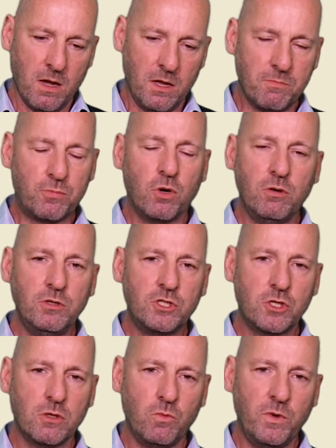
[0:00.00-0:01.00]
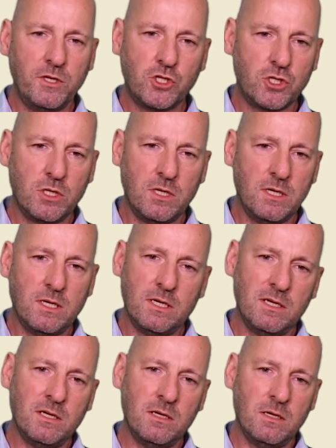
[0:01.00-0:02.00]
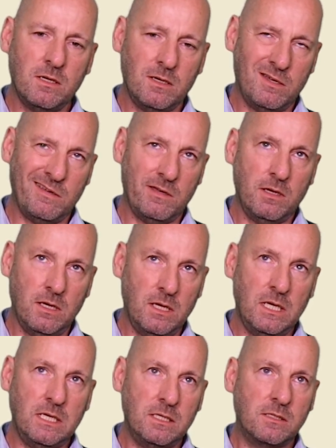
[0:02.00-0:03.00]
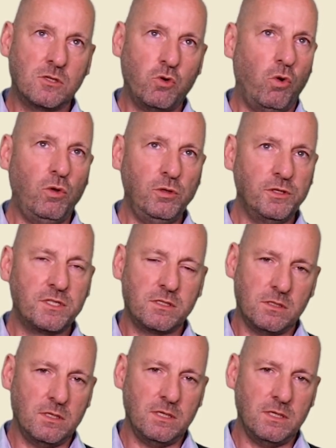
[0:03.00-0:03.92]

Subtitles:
an approach which is called